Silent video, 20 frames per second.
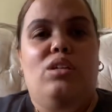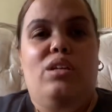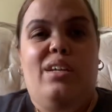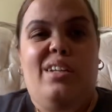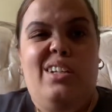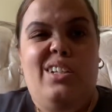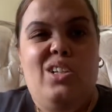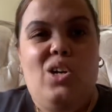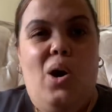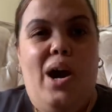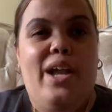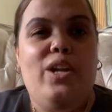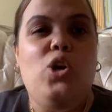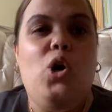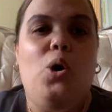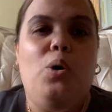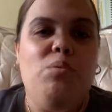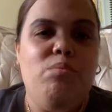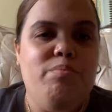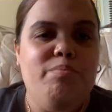you know, I
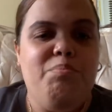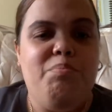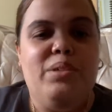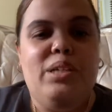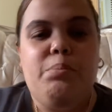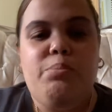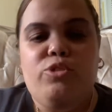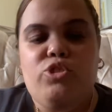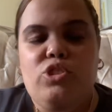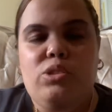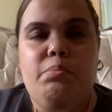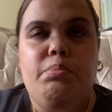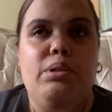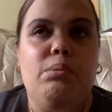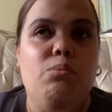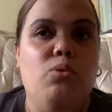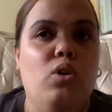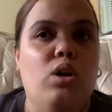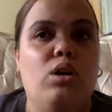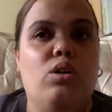know people should be
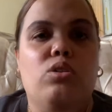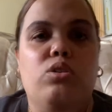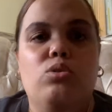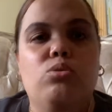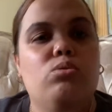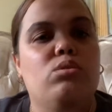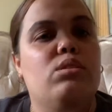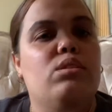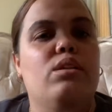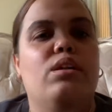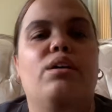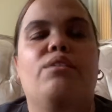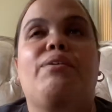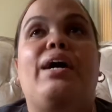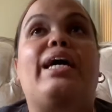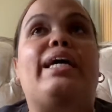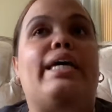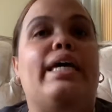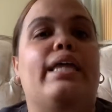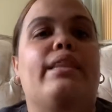more inclusive,
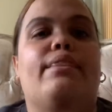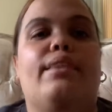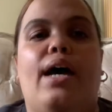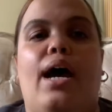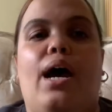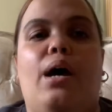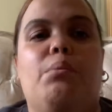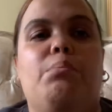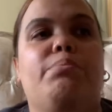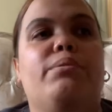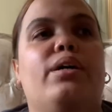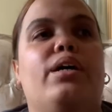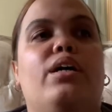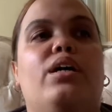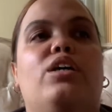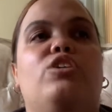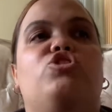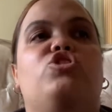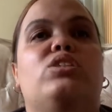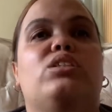I get that, but
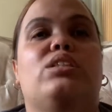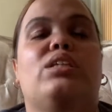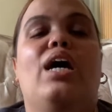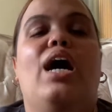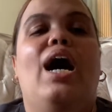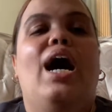it's just,